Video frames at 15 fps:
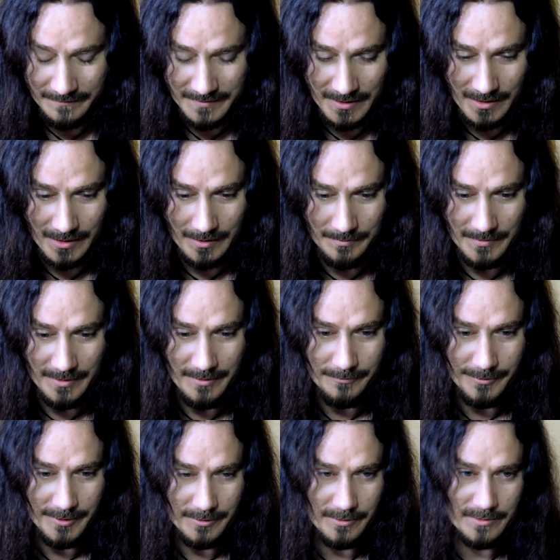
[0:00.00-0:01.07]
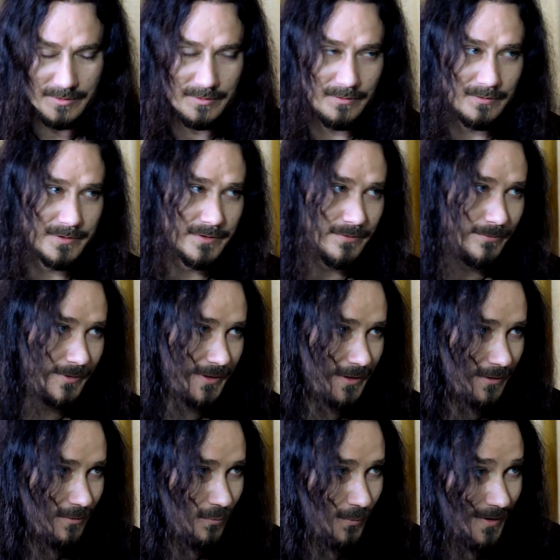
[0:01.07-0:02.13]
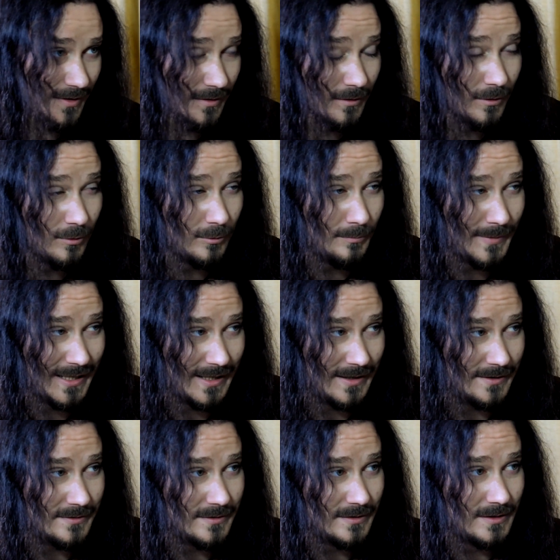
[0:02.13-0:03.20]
time in the rehearsal studio with the whole band,